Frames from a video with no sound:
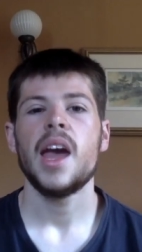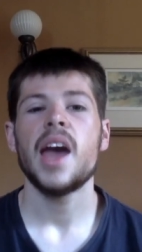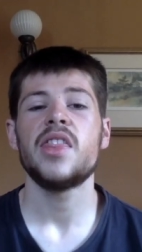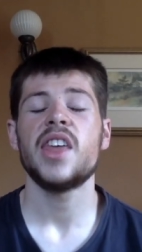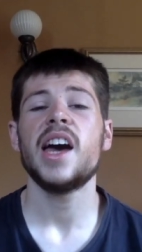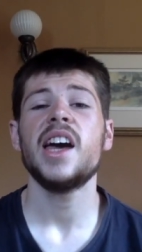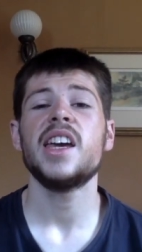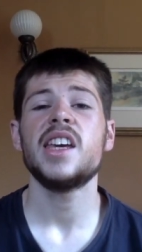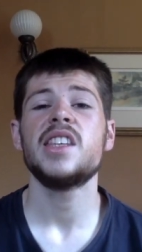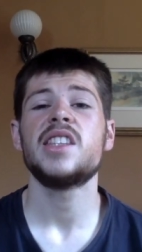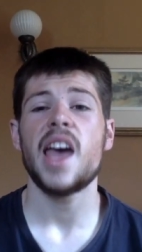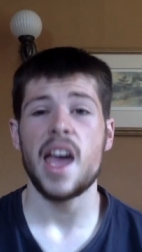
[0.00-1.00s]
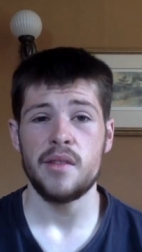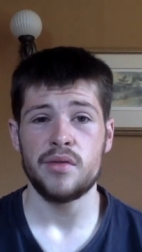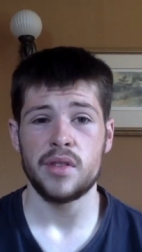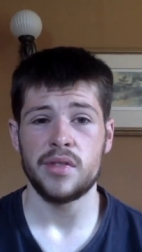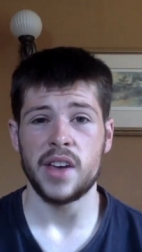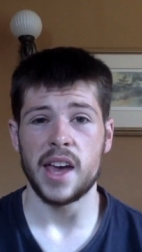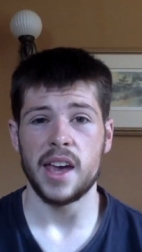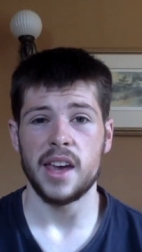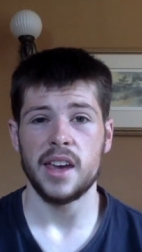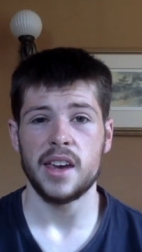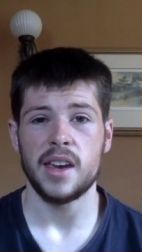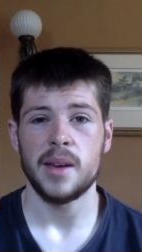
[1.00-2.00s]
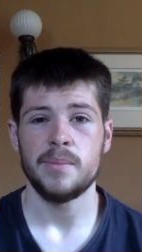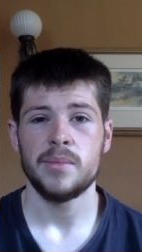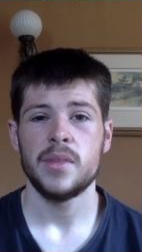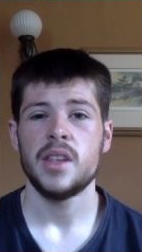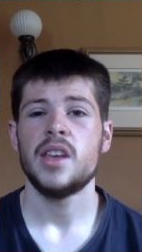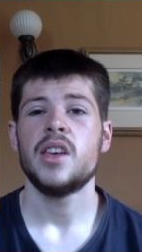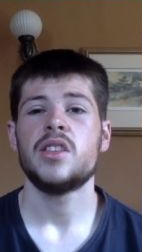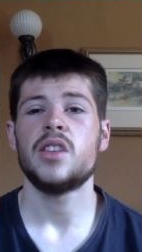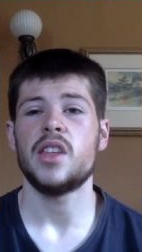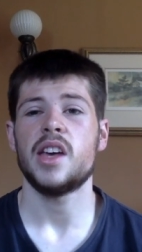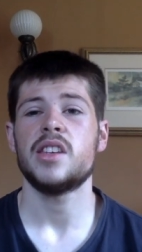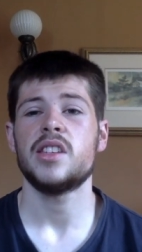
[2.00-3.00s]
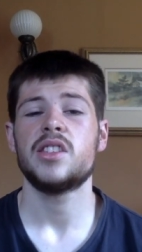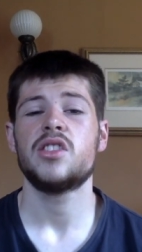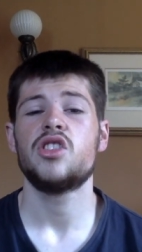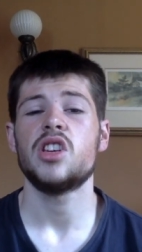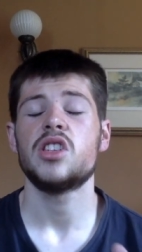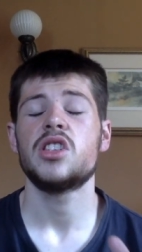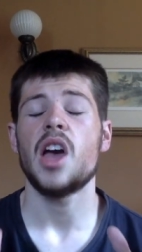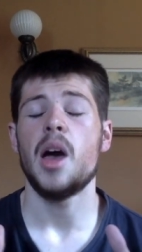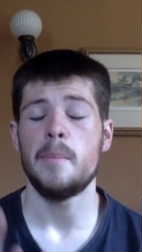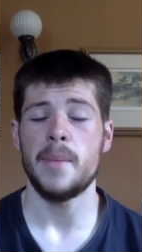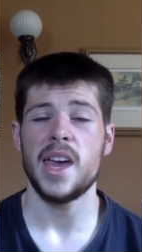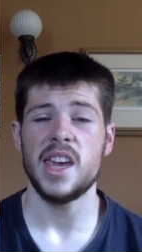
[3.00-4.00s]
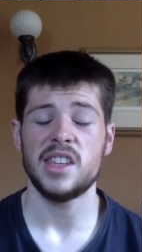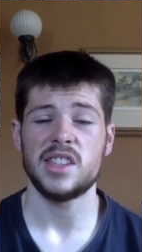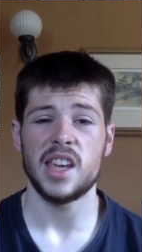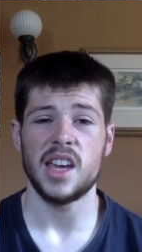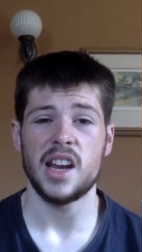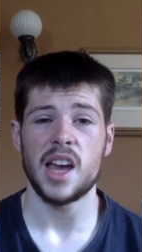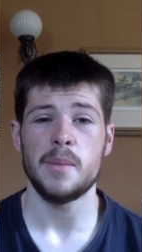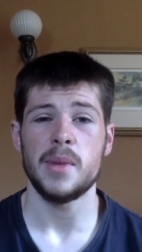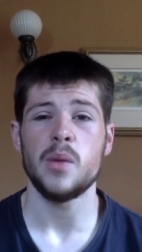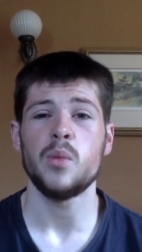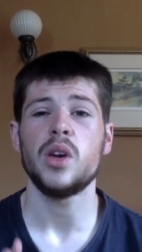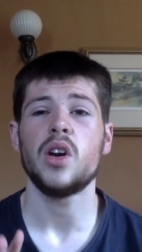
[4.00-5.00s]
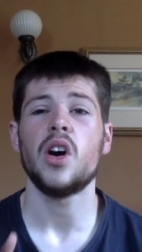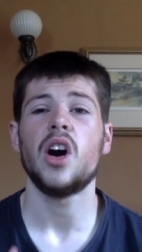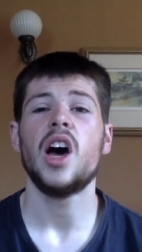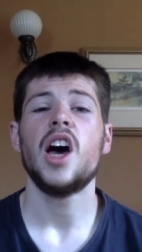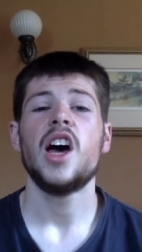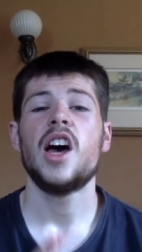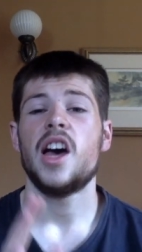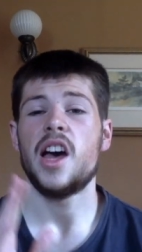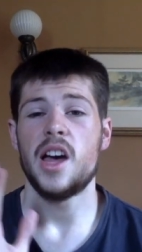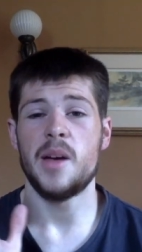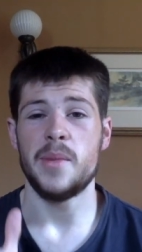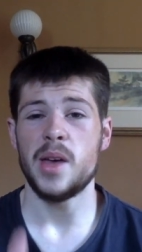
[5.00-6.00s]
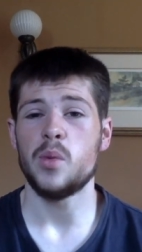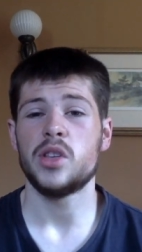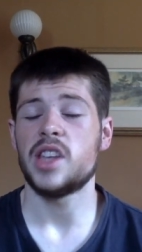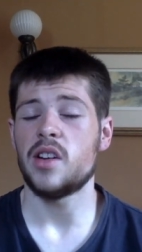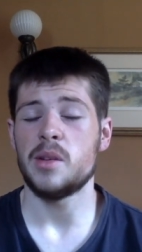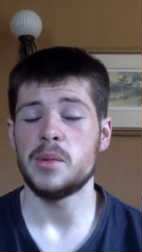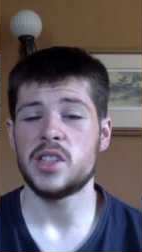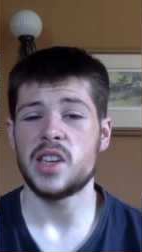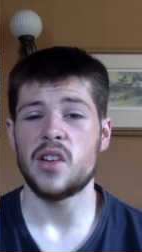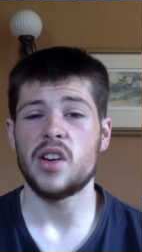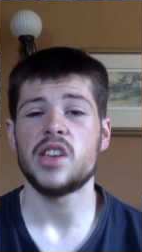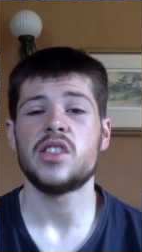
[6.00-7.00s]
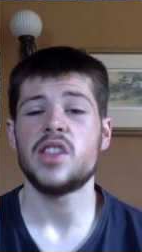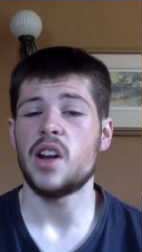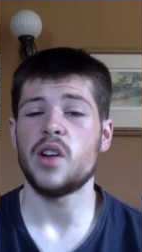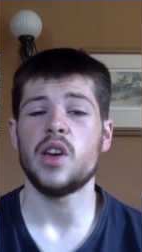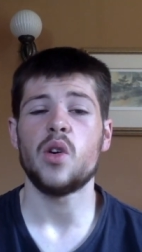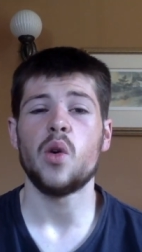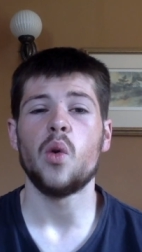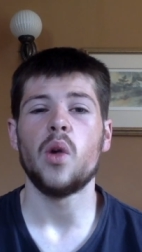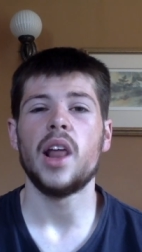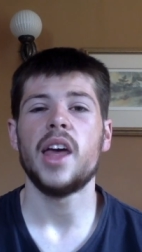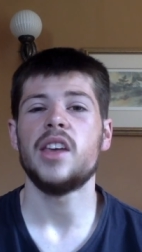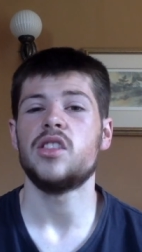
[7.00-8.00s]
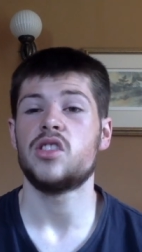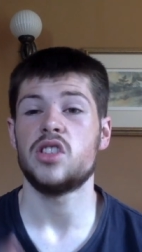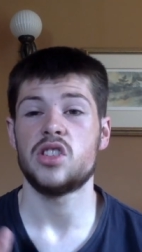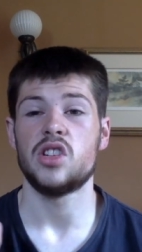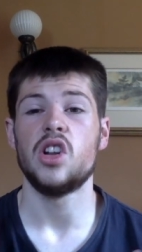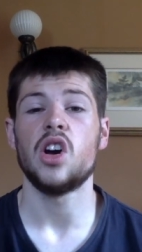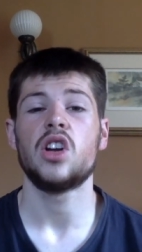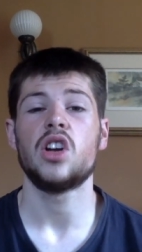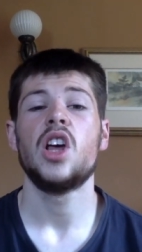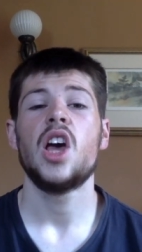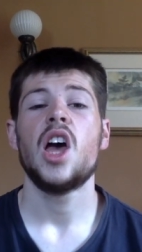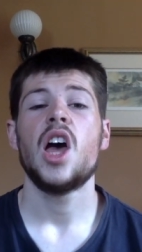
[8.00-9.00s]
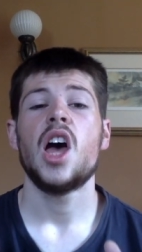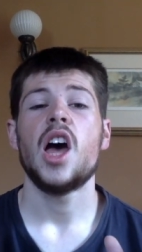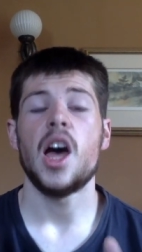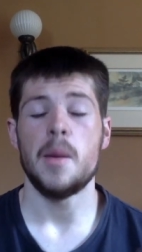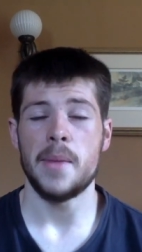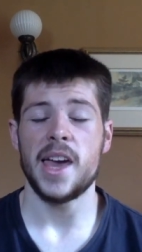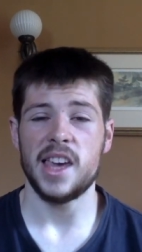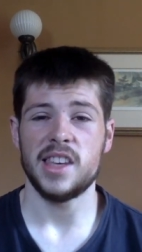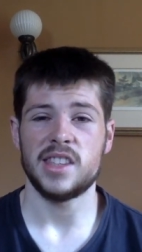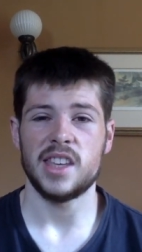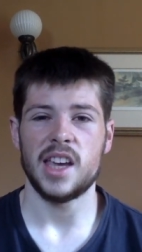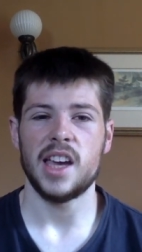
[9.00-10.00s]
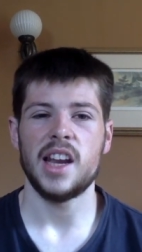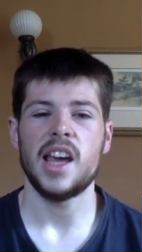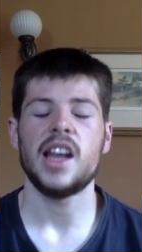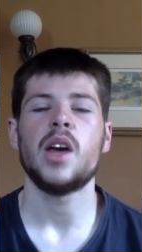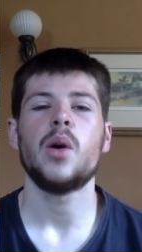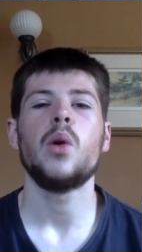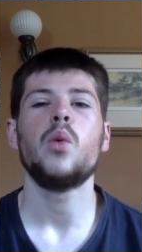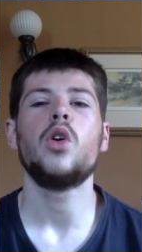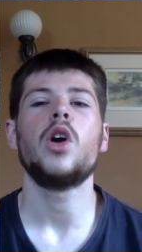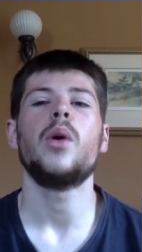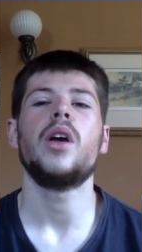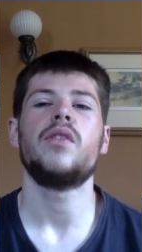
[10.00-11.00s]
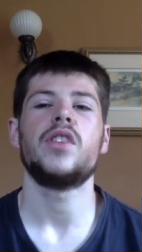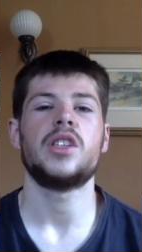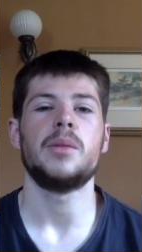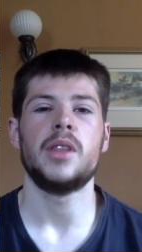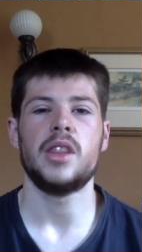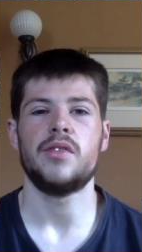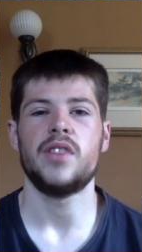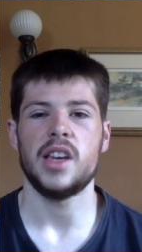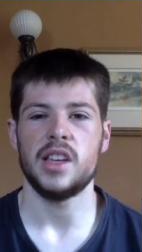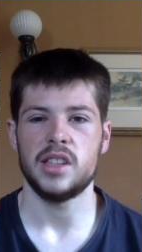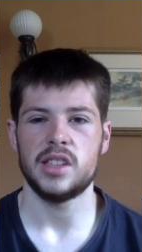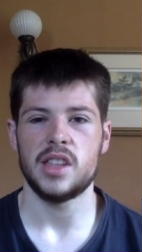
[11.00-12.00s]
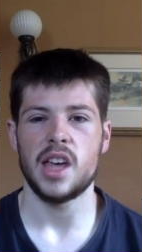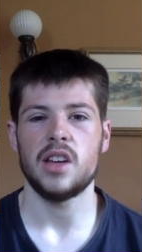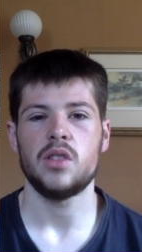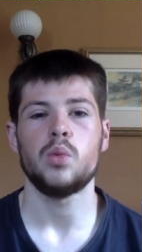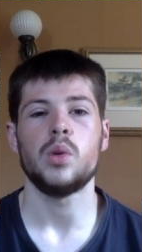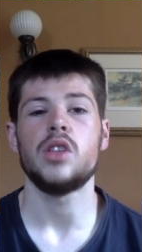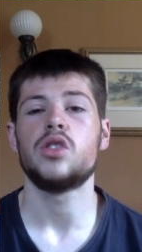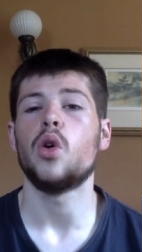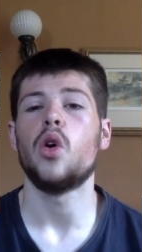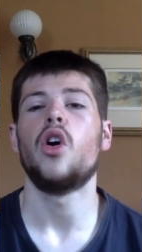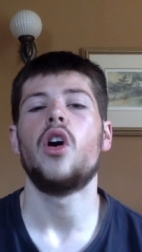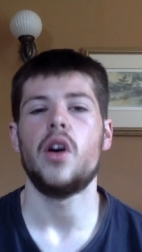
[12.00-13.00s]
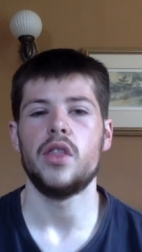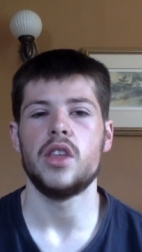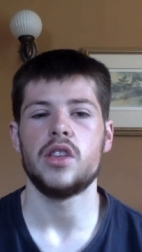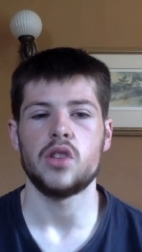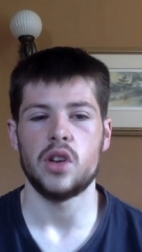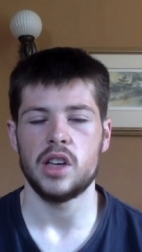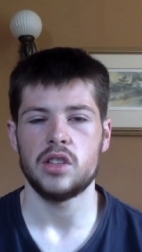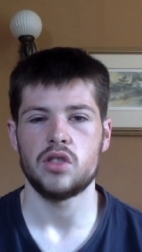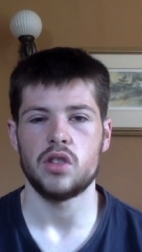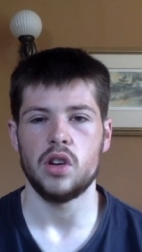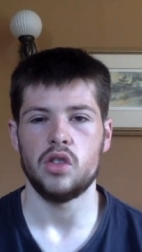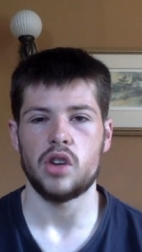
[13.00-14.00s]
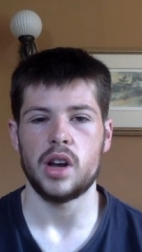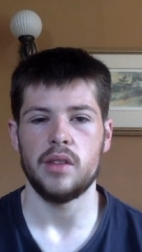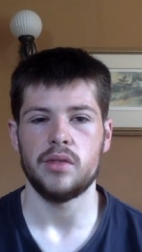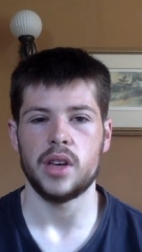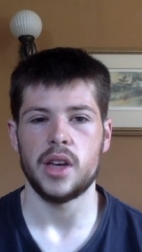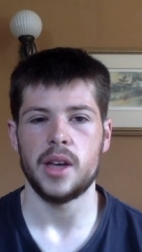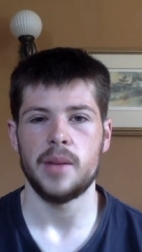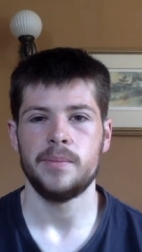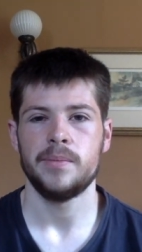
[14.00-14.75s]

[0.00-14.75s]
And that is everything. So that's just amazing. I mean, we got, um, it was very mysterious, very cool. It's just looked amazing, and I will go over some of the things that we saw on the Sonic Screwdriver.